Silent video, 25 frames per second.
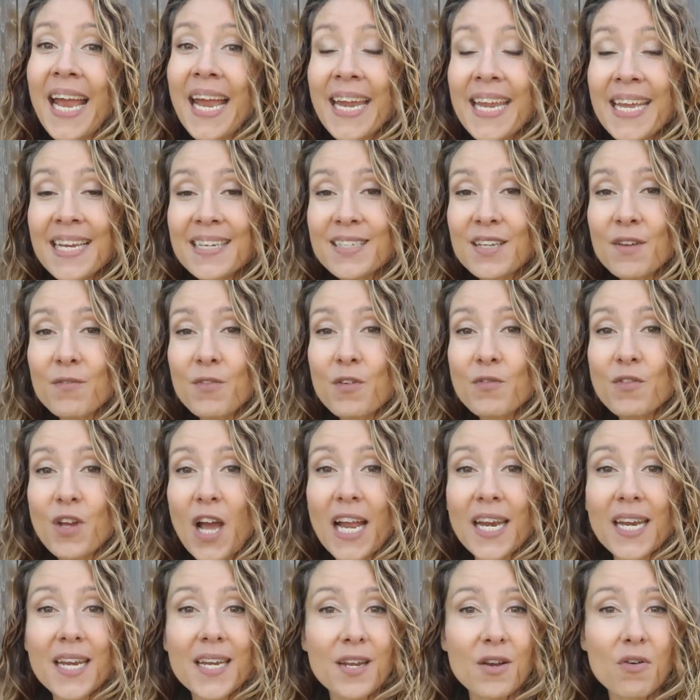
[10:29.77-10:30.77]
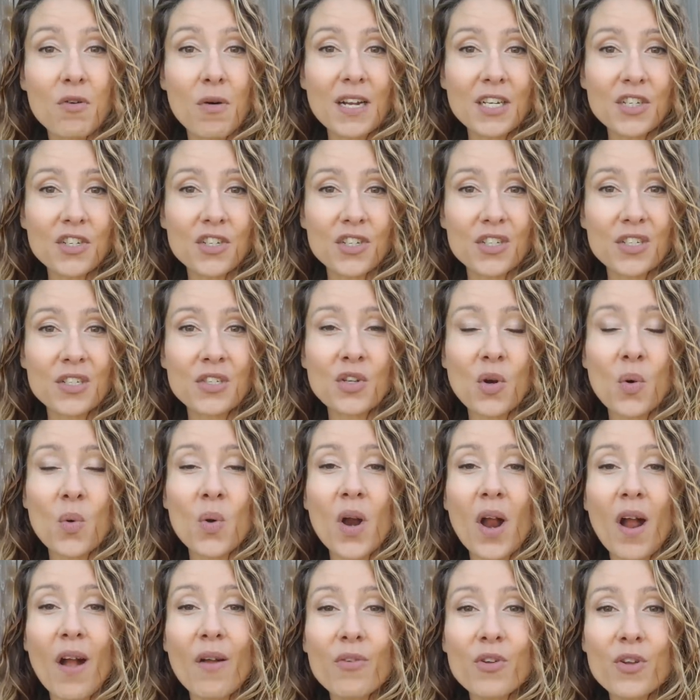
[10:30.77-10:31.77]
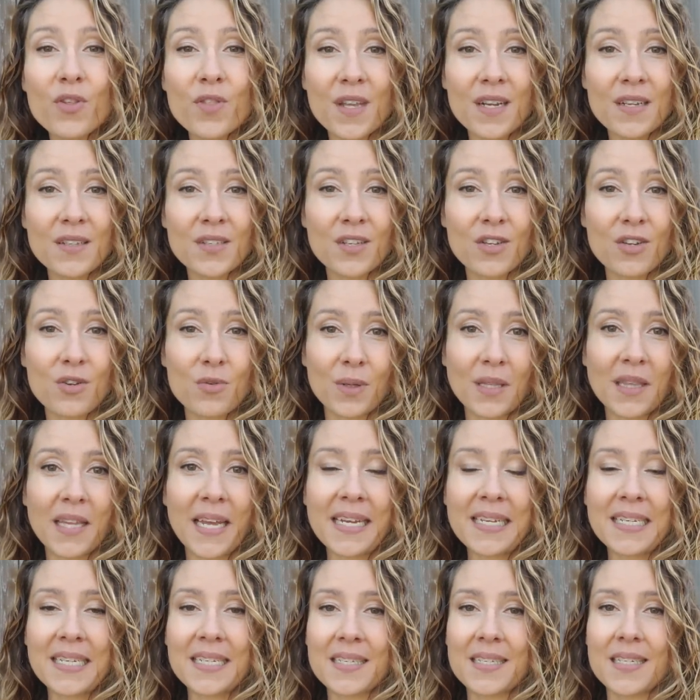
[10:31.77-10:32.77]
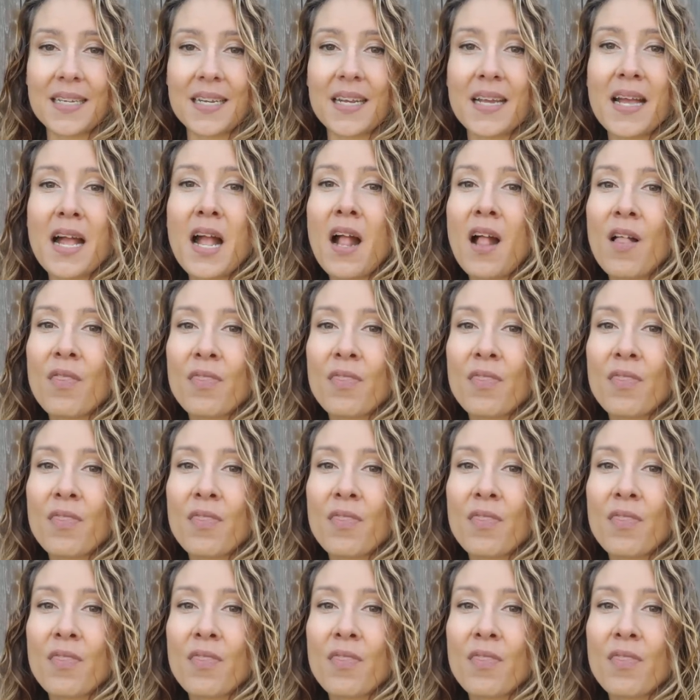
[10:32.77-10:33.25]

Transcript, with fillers: And if you've got any questions or other things that you would like to see